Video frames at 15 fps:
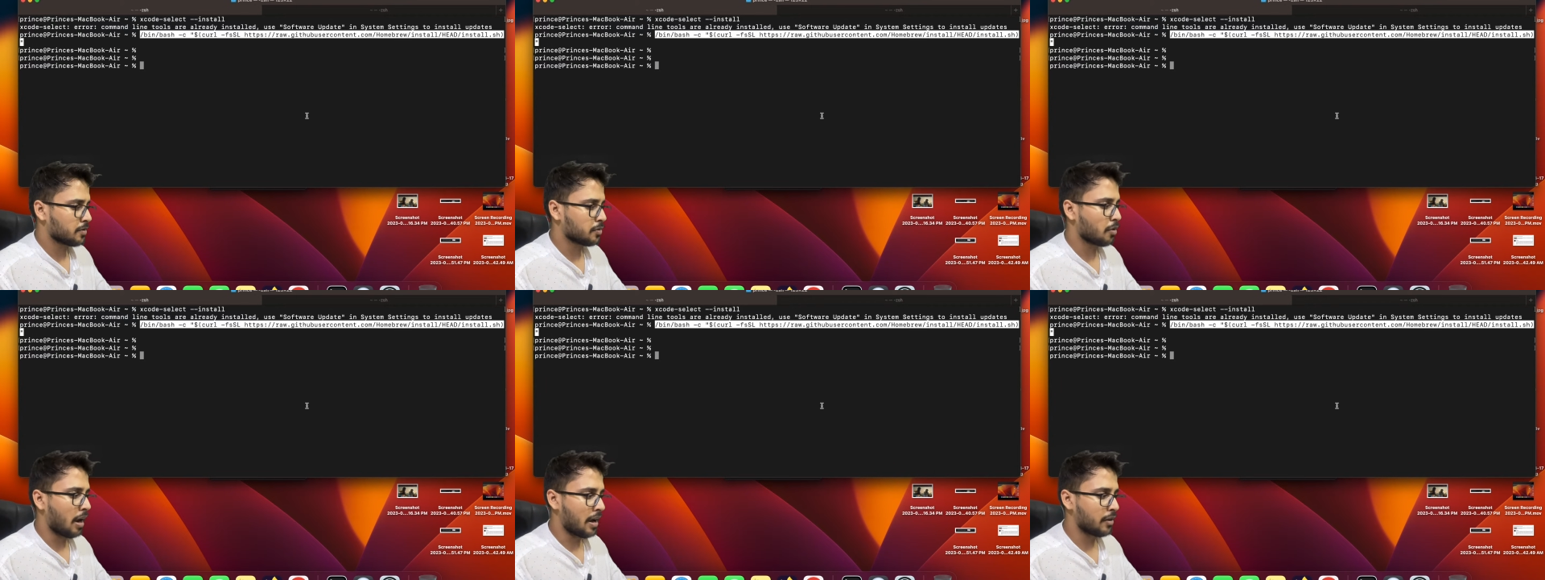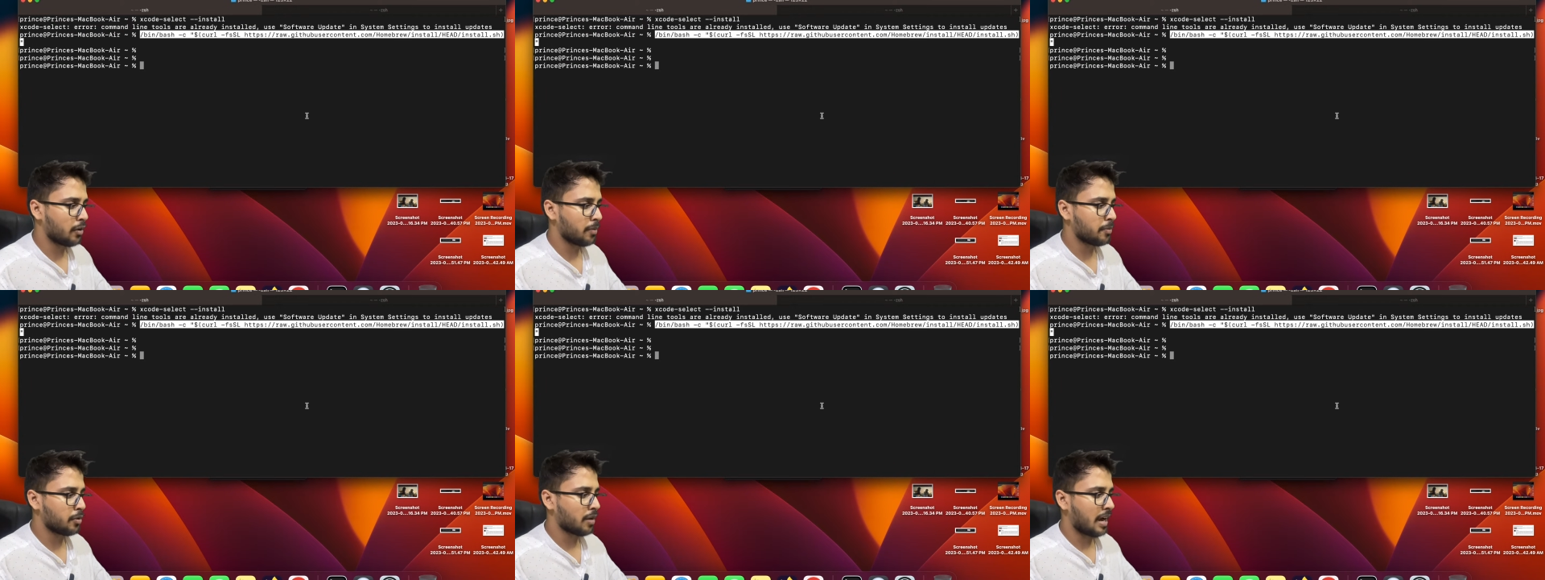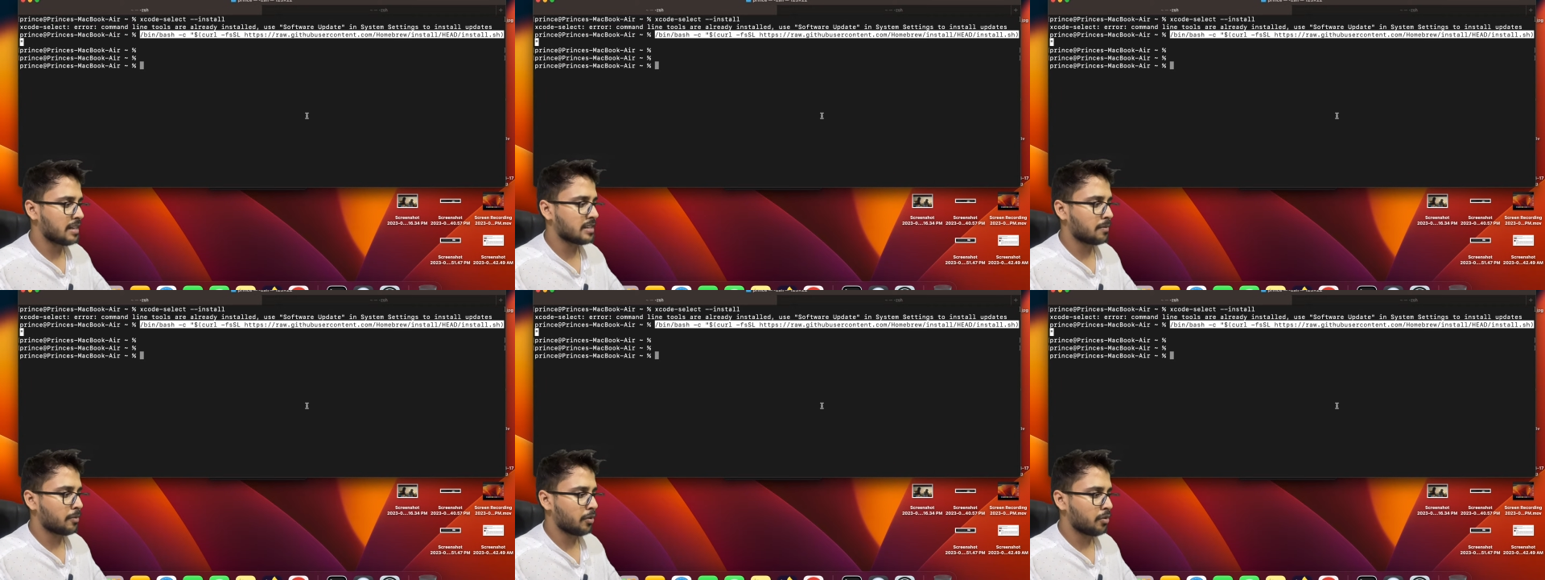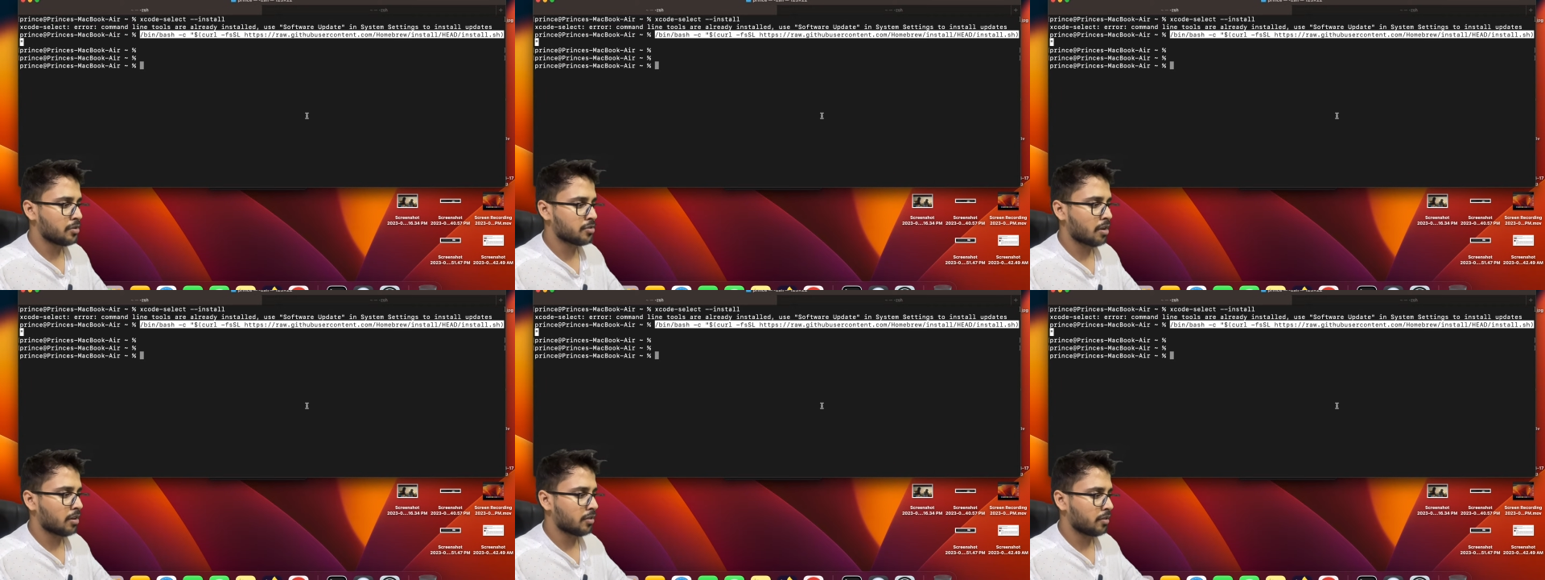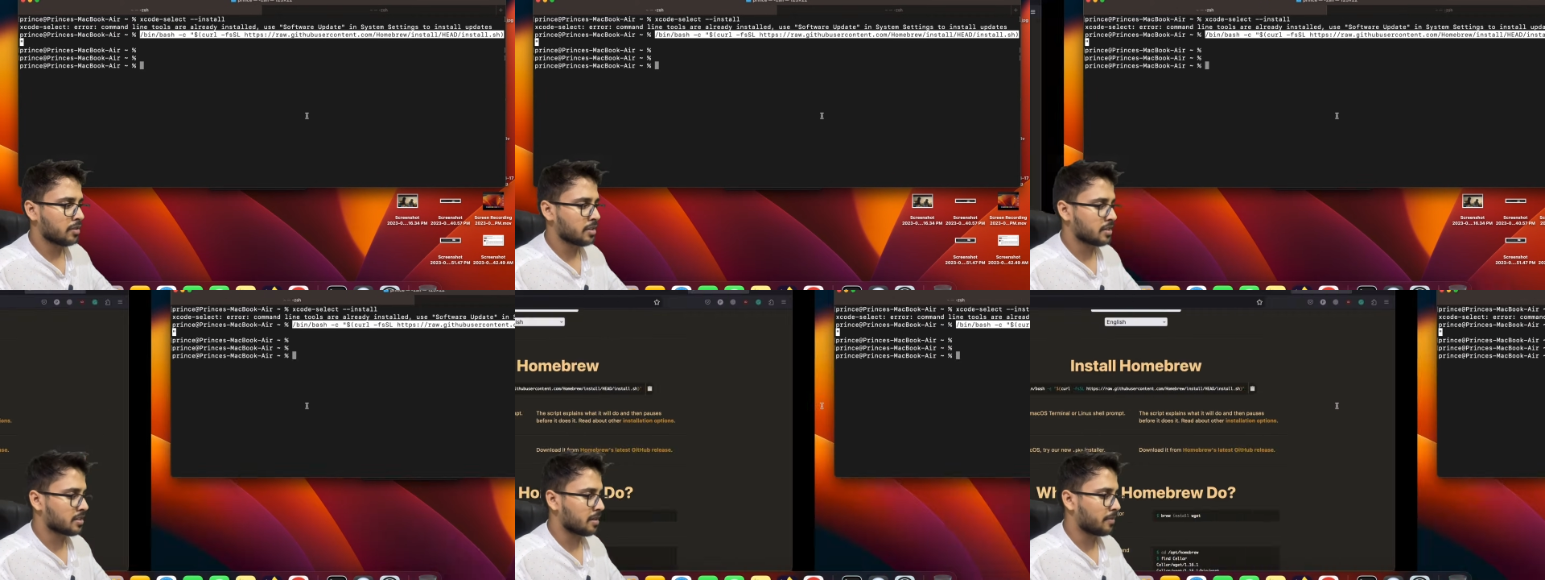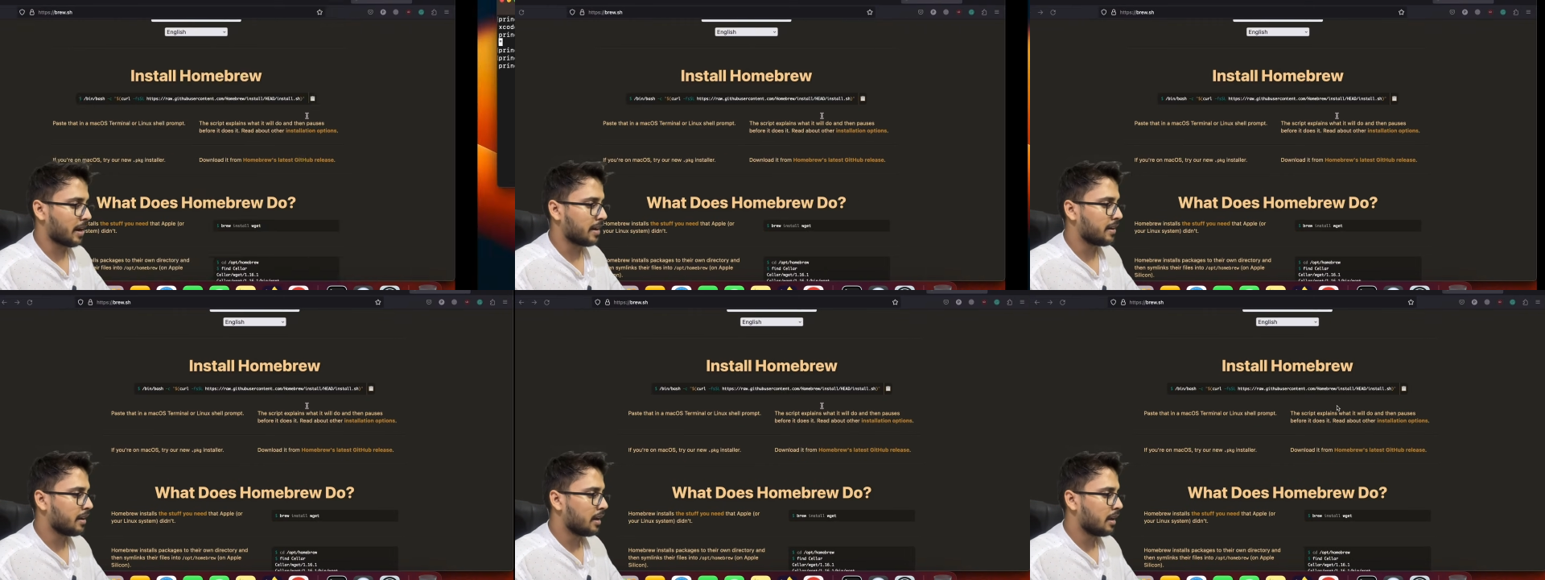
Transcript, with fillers: So I hope you guys have brew installed in your system, right?